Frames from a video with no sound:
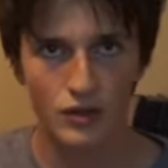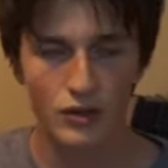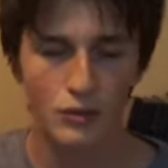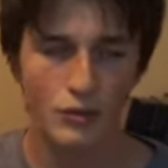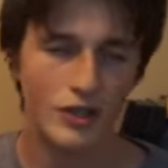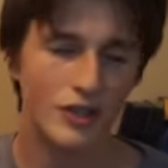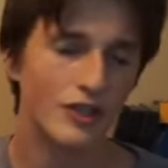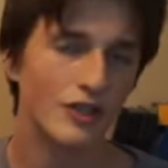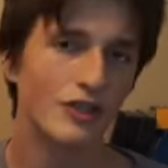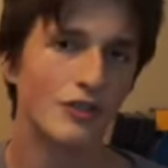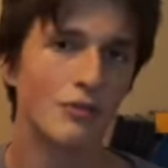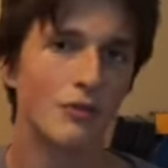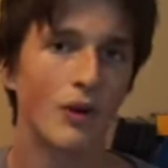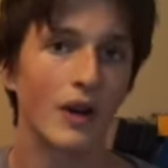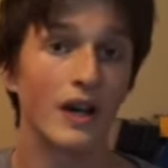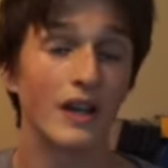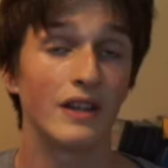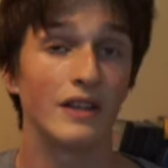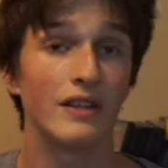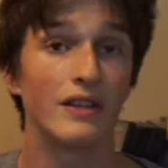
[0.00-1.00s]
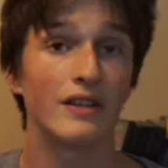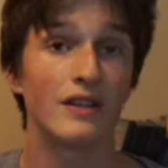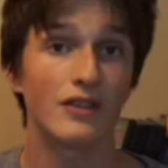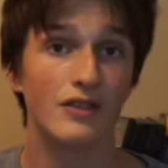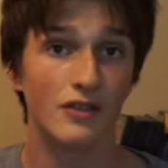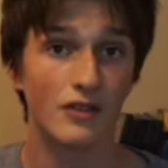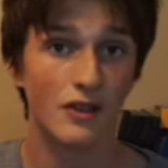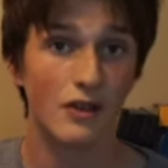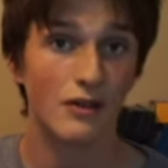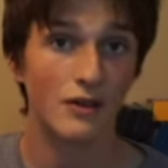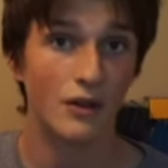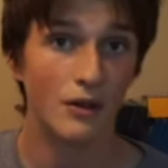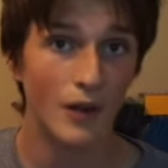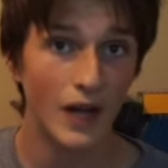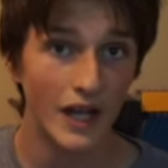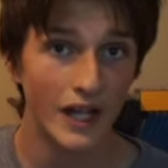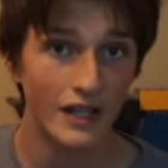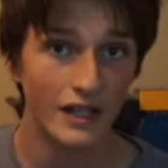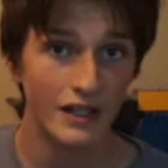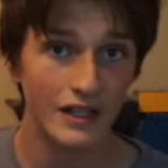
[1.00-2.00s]
which is when this logo
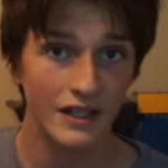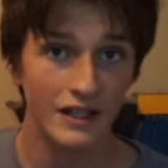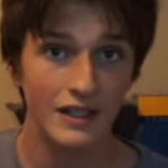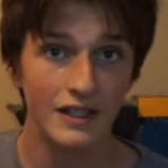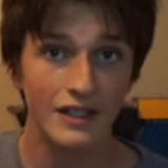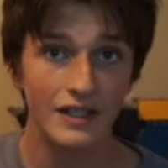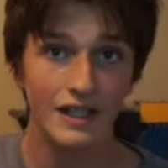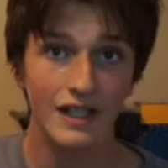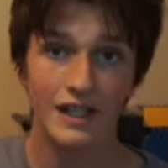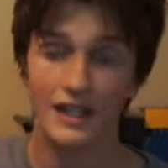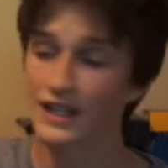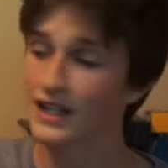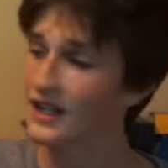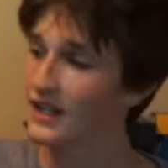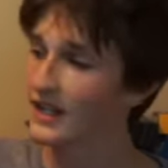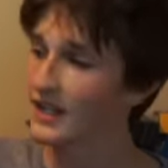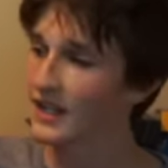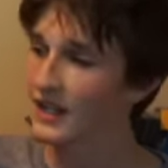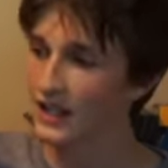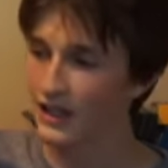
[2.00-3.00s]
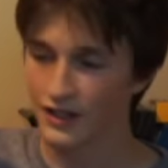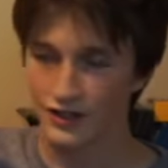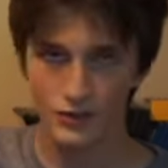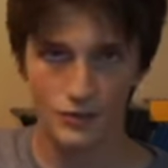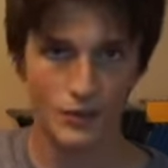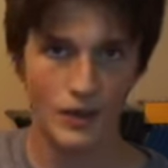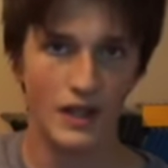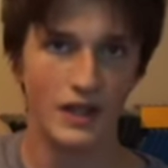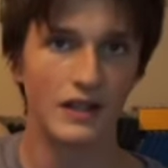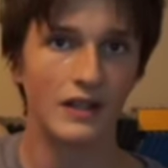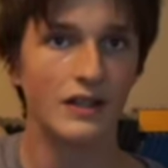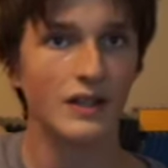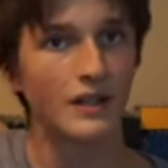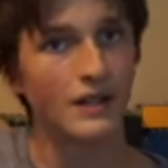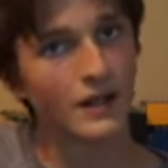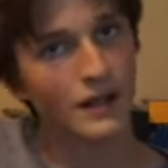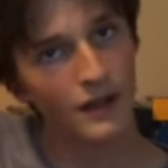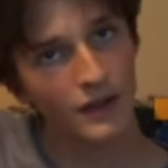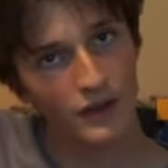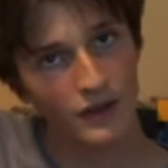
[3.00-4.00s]
ended, is when
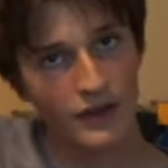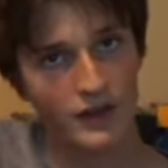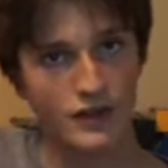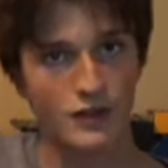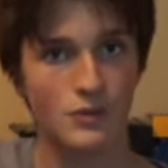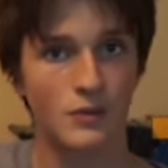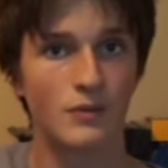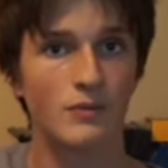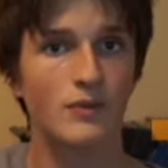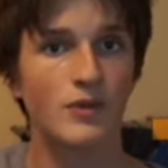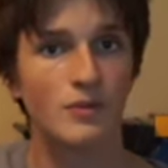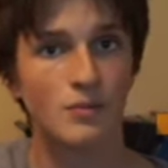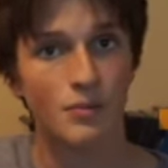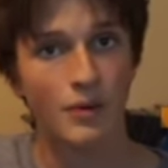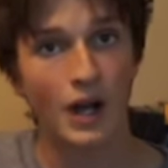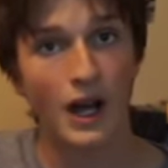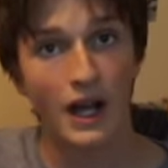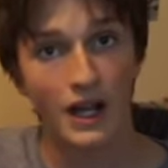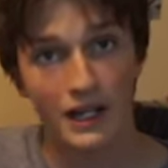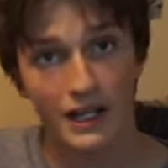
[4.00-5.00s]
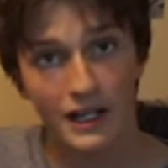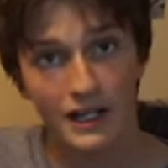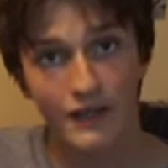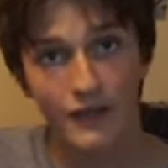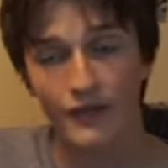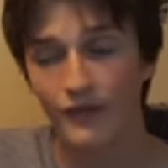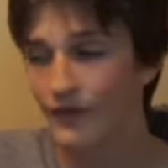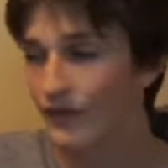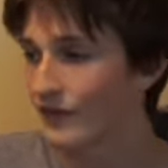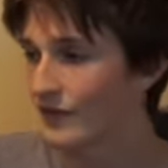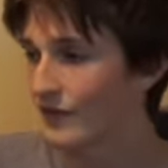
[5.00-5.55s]
this one was brought in.